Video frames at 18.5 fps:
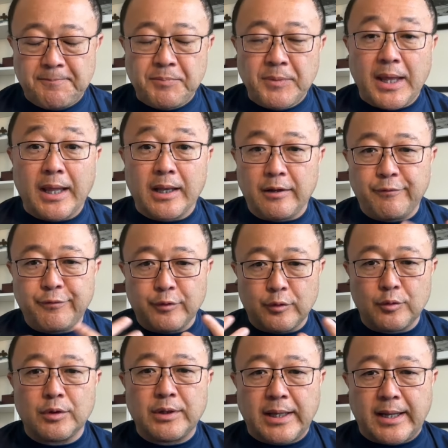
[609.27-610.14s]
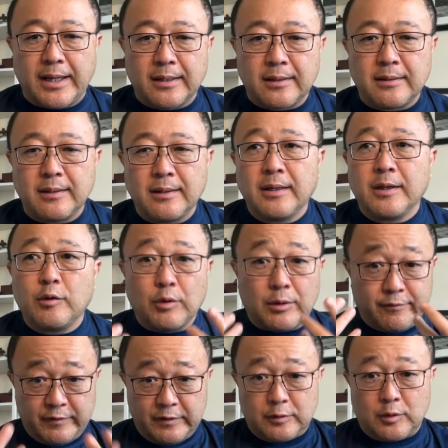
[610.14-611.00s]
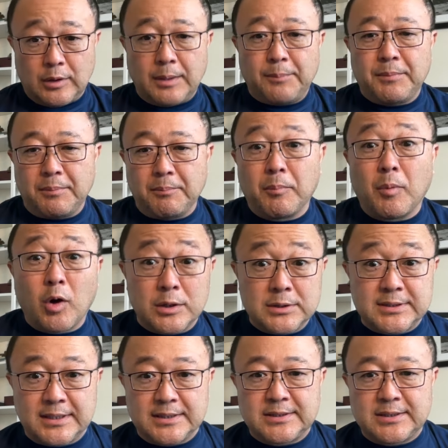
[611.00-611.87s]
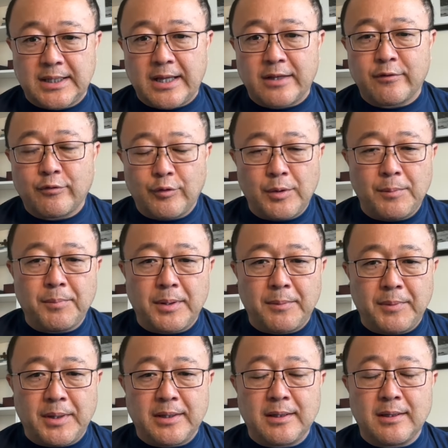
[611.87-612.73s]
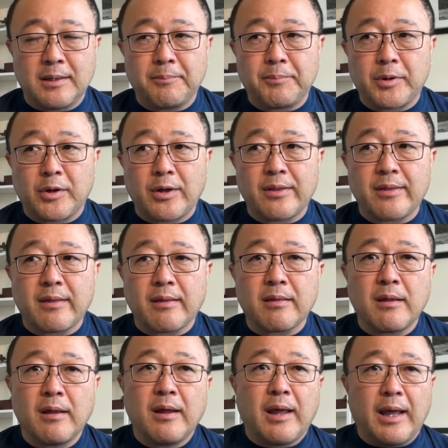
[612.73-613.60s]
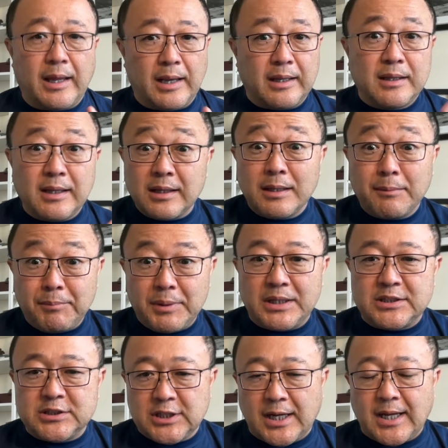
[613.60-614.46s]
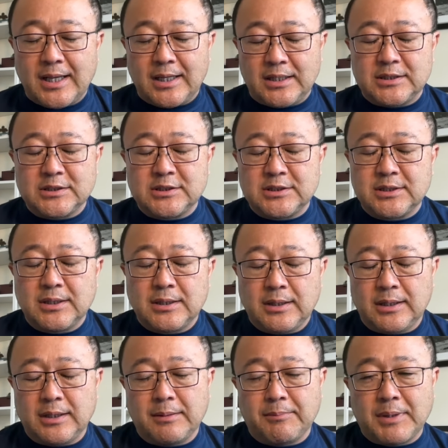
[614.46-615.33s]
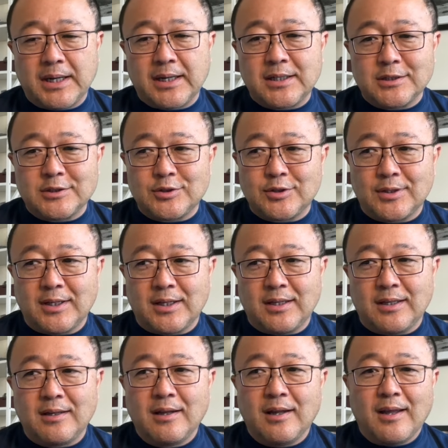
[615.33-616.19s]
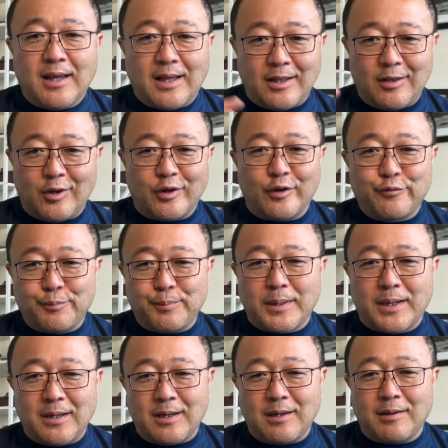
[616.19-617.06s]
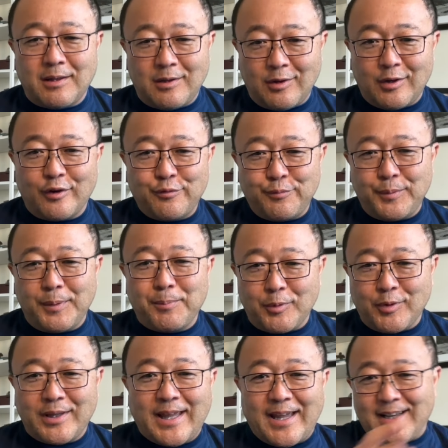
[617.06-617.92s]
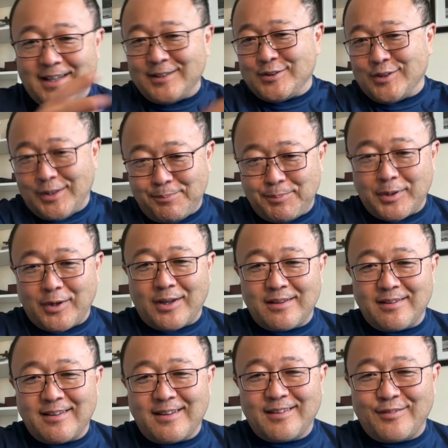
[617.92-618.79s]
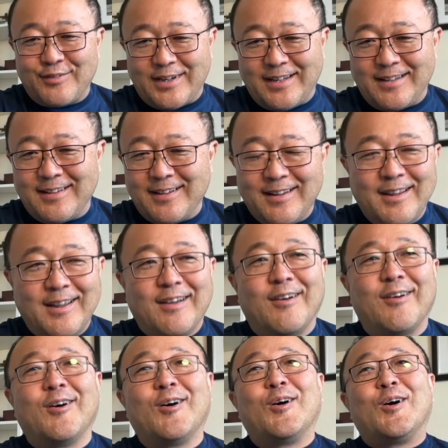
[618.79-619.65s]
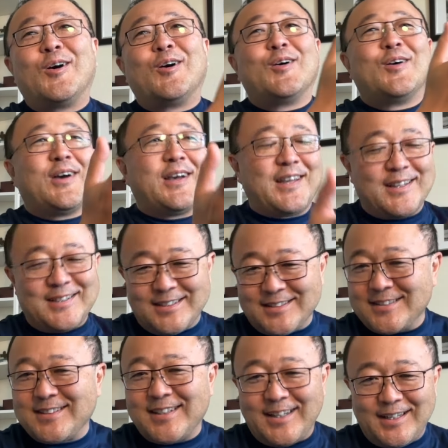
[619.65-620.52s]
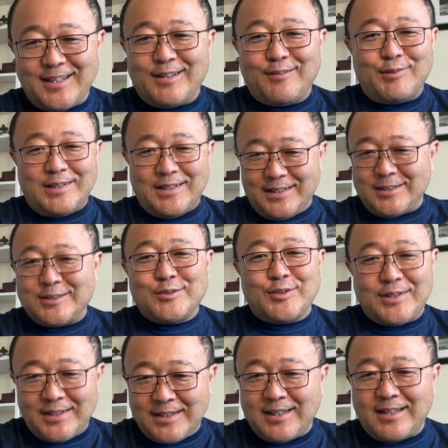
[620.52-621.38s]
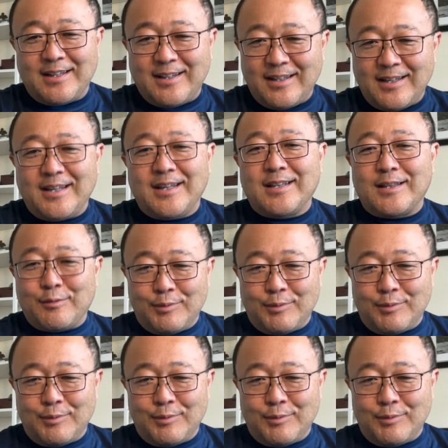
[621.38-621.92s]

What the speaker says: And if you do that, you're going to be more successful implementing the process. And I think the big challenge in the market today, a lot of people get into the process, right? Oh, I understand. We need to iterate.